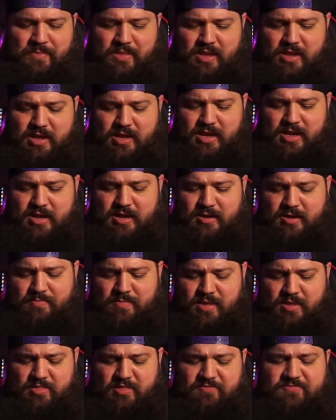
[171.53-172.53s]

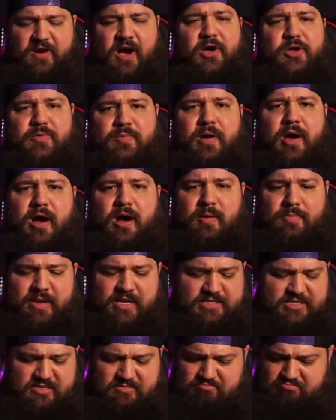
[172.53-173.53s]
The volume knob
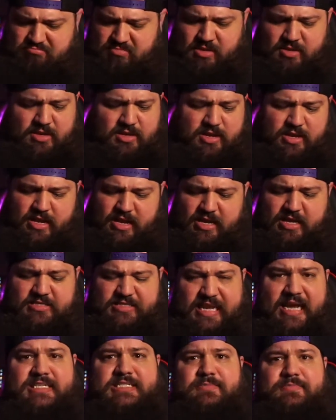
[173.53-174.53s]
it's
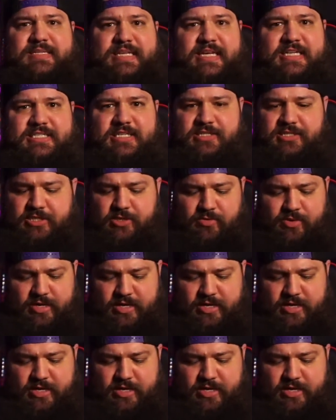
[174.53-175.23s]
got some tension to it.